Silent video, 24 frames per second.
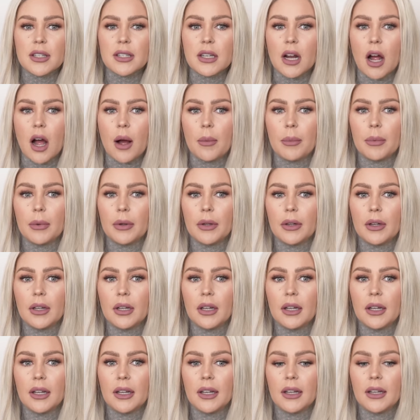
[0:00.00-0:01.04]
stop?
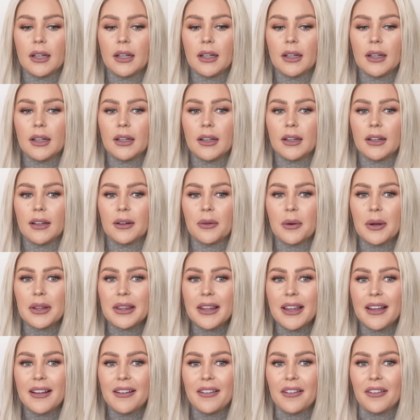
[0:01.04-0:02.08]
What
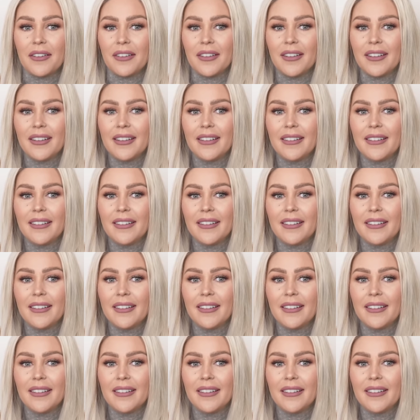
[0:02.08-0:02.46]
the hell?